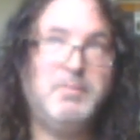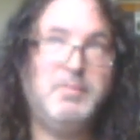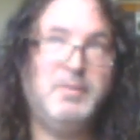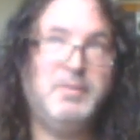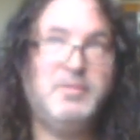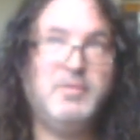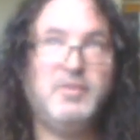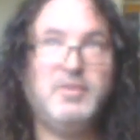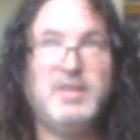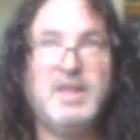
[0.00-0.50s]

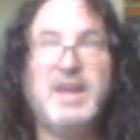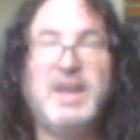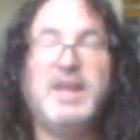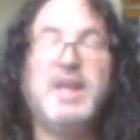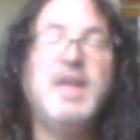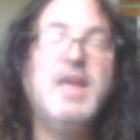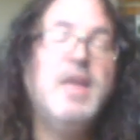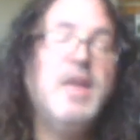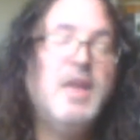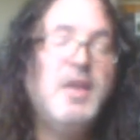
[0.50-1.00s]
pretty right
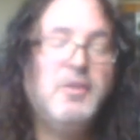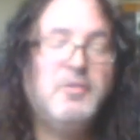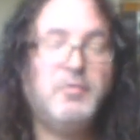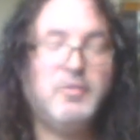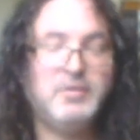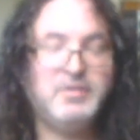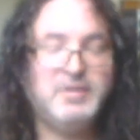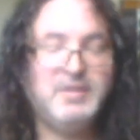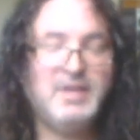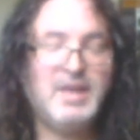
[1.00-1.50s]
up until
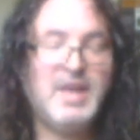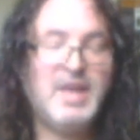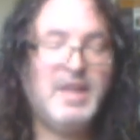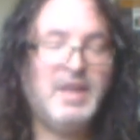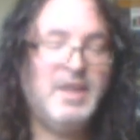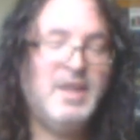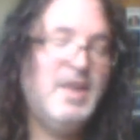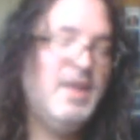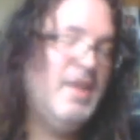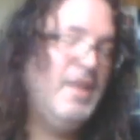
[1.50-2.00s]
like
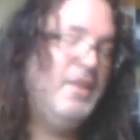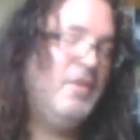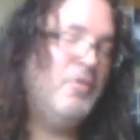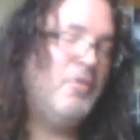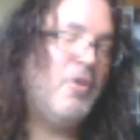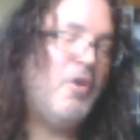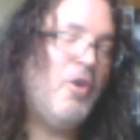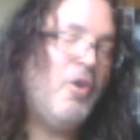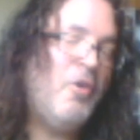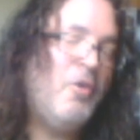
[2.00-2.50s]
towards the
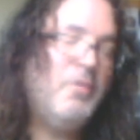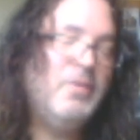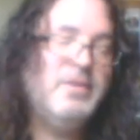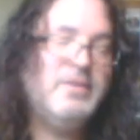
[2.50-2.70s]
end.